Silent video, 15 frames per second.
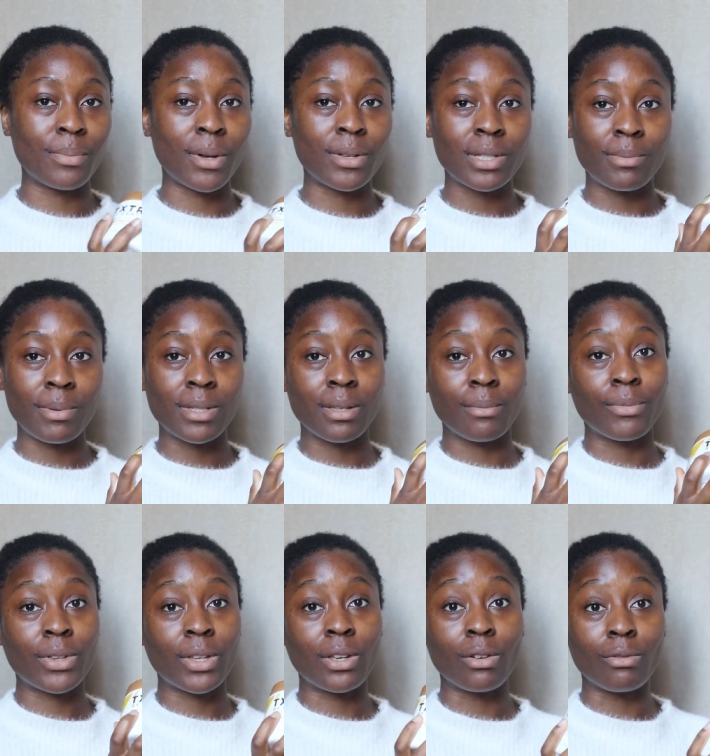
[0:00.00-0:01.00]
supposed to be
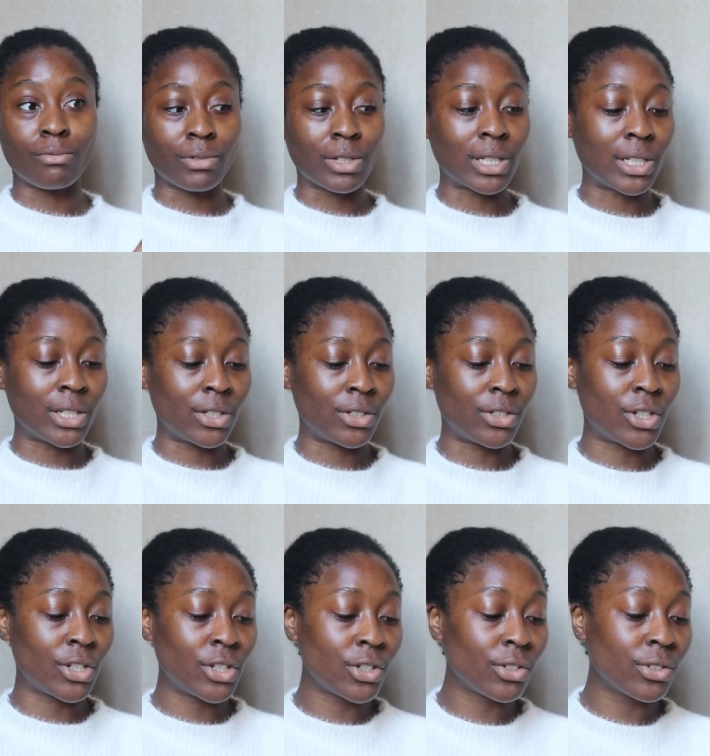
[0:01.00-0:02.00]
something really good
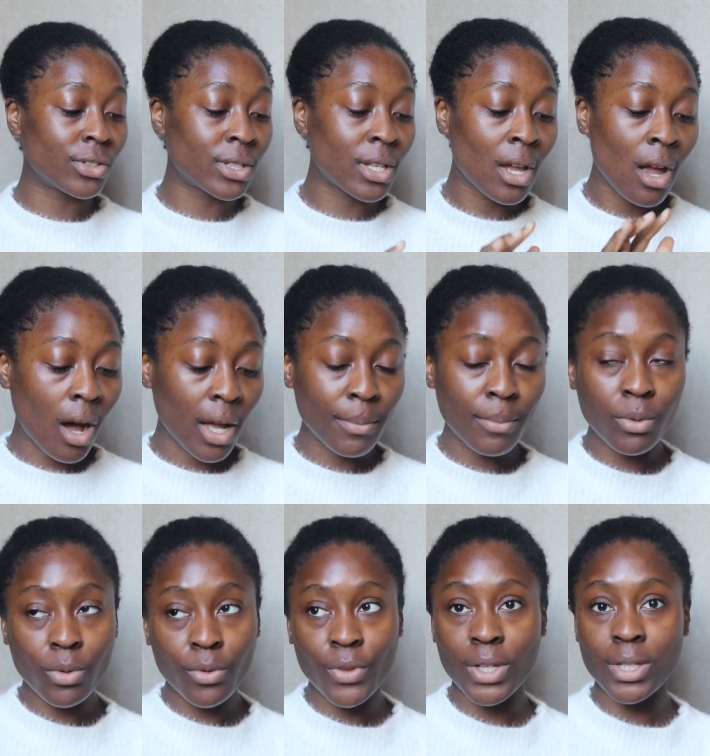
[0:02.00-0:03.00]
to use. I
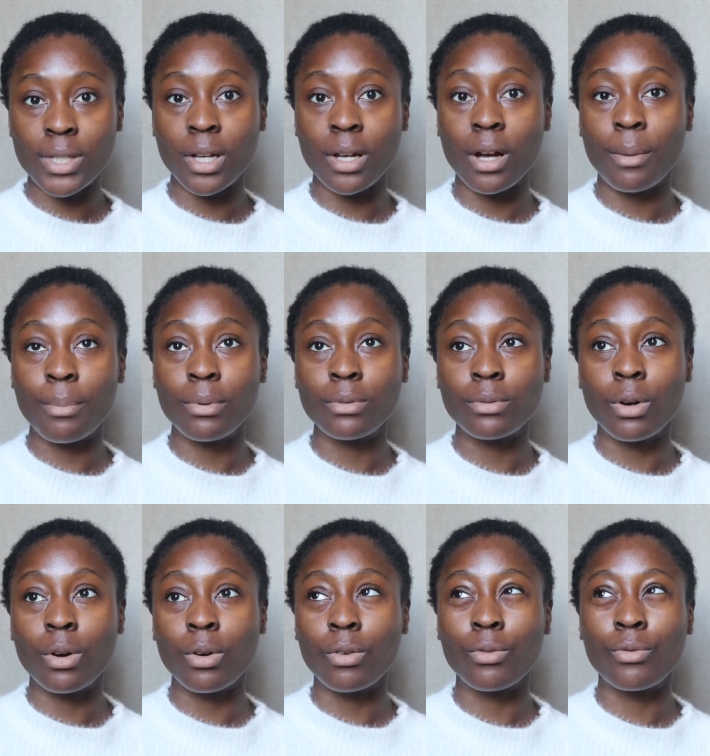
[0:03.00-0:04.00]
bought this a couple
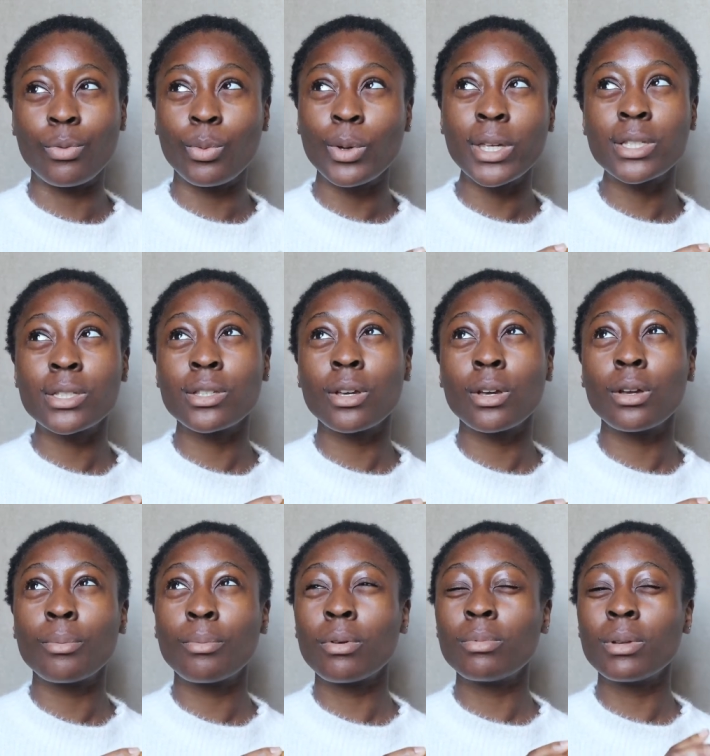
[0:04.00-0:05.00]
of weeks
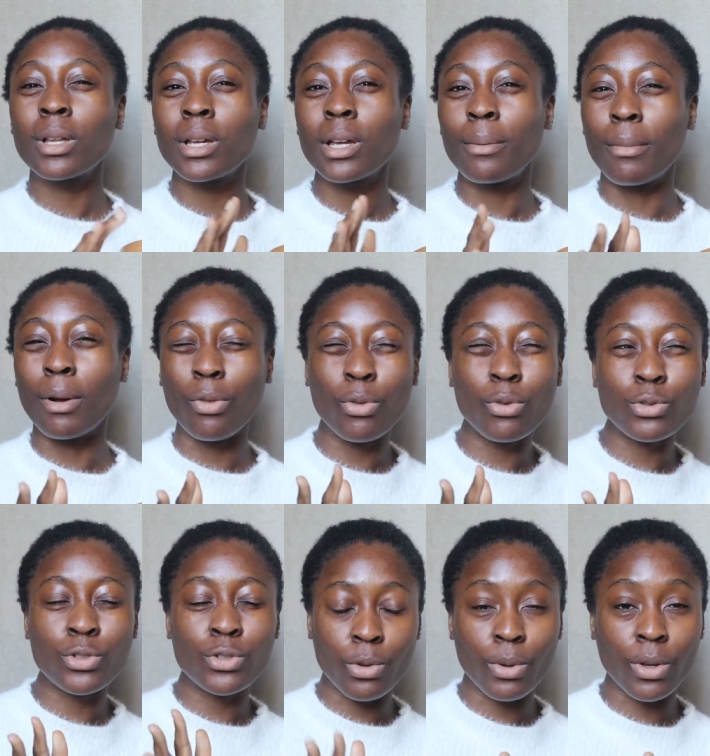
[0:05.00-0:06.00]
ago, probably like a month or
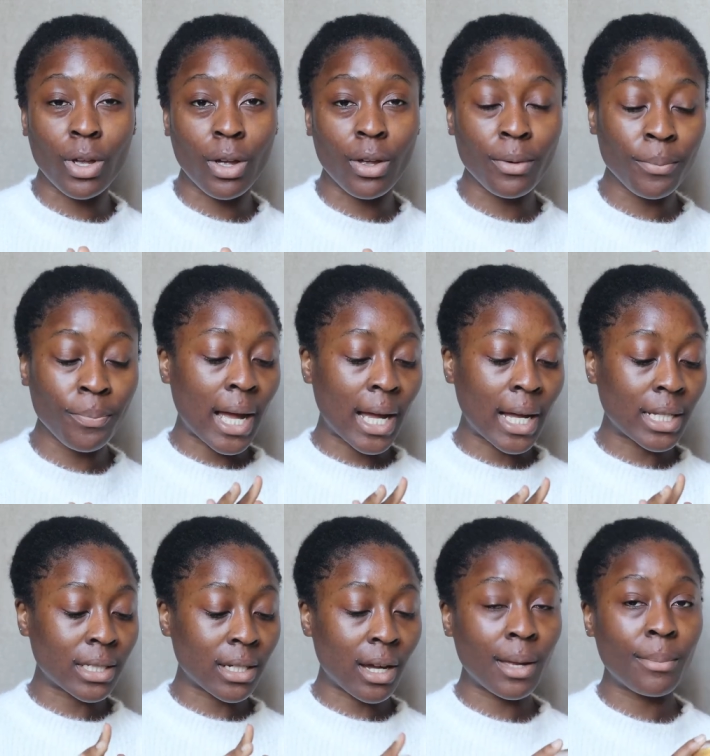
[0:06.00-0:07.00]
two ago,
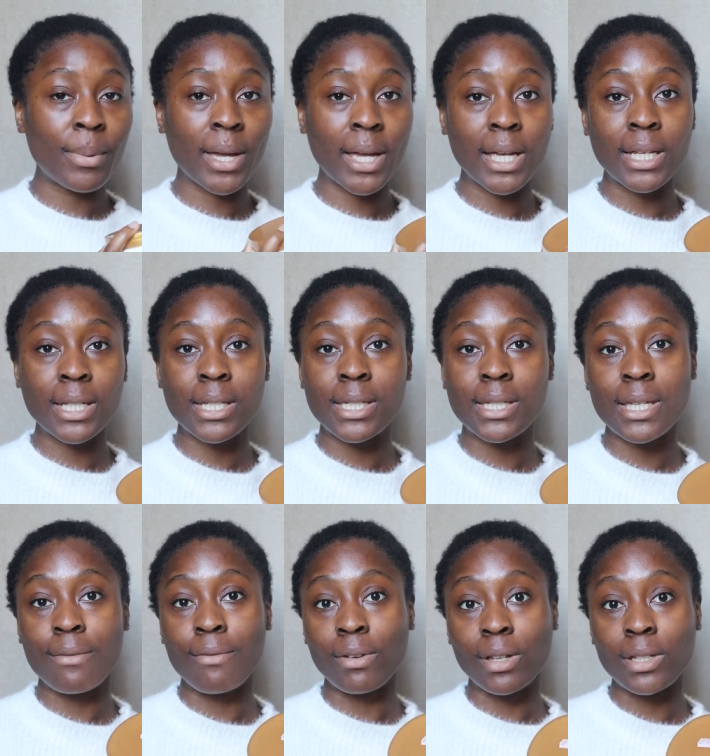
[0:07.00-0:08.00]
and I paid
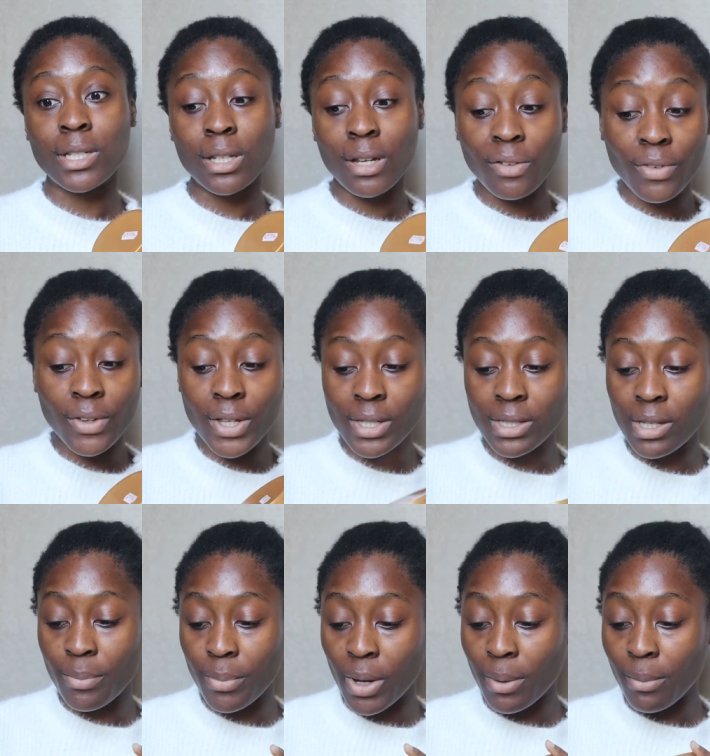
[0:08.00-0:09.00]
$7.99 for this,
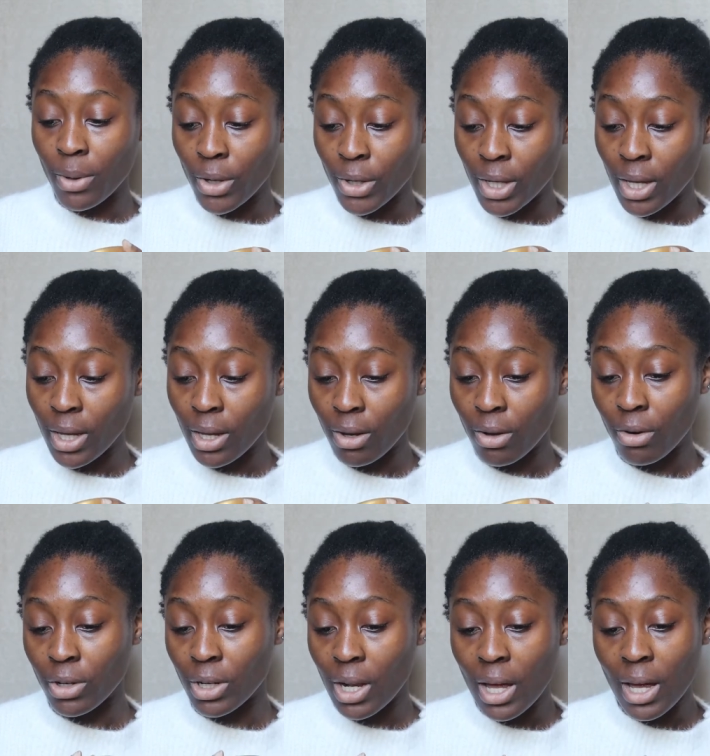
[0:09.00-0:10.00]
but I'm looking
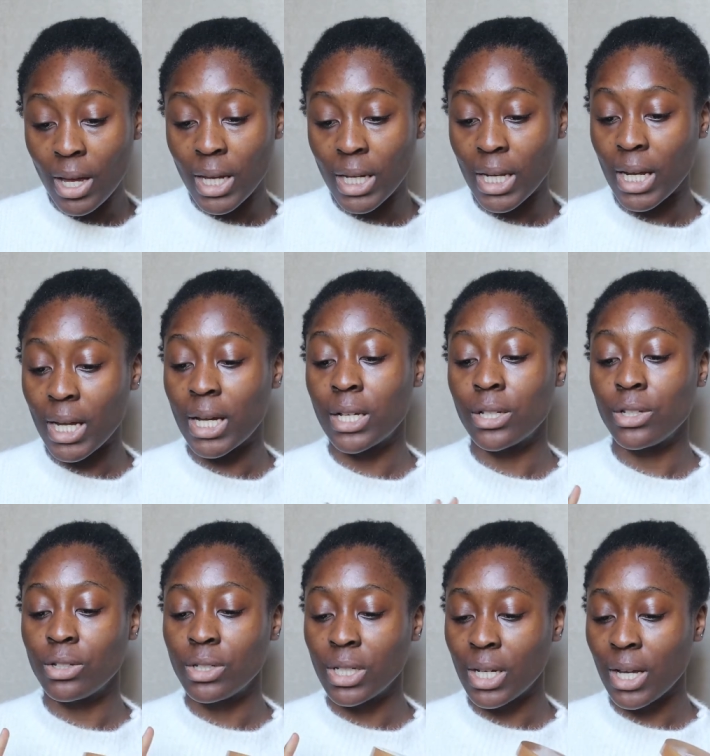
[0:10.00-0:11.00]
online and
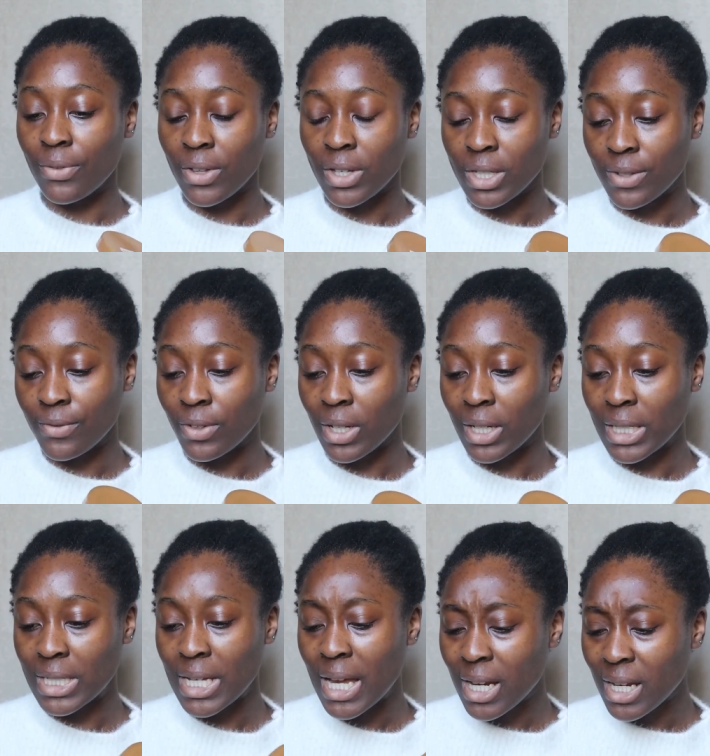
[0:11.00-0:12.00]
you can get this for
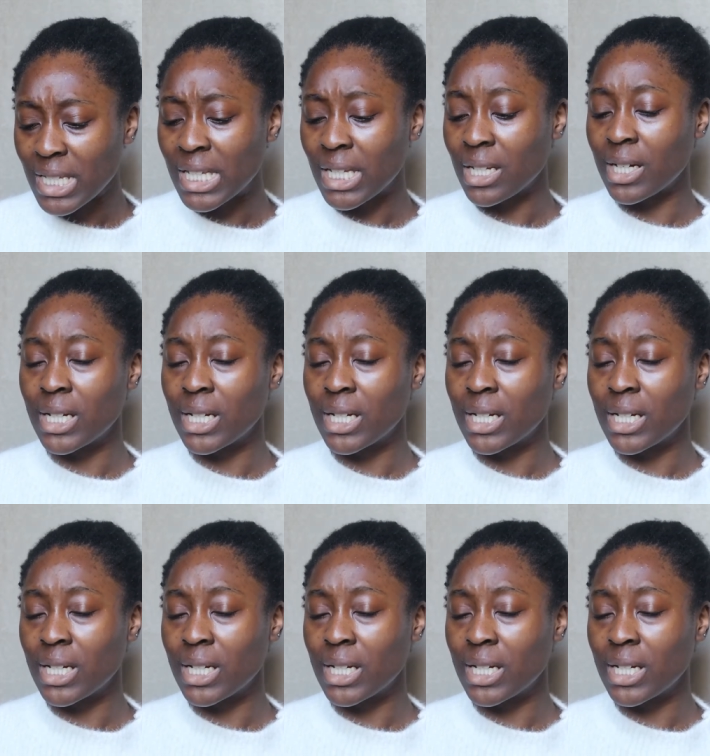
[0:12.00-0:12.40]
like $10.99,